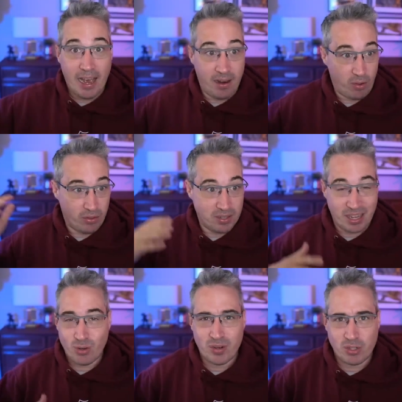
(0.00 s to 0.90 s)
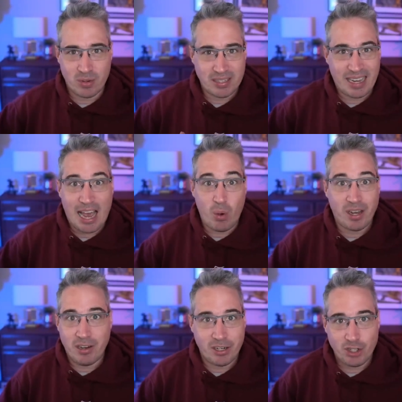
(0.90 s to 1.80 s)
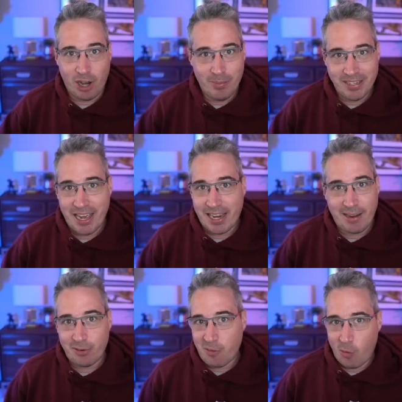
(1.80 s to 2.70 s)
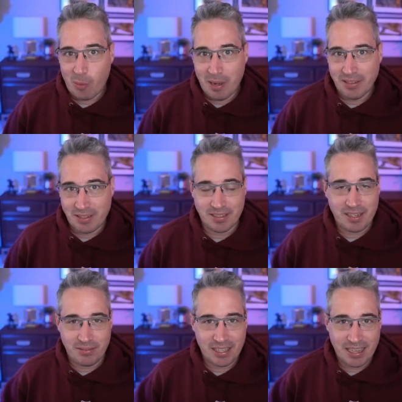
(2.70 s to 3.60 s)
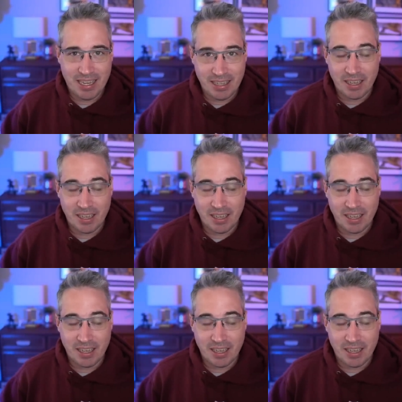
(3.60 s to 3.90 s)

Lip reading: Or there's other ones where it's like how I got a job in tech after 4 months and stuff like that.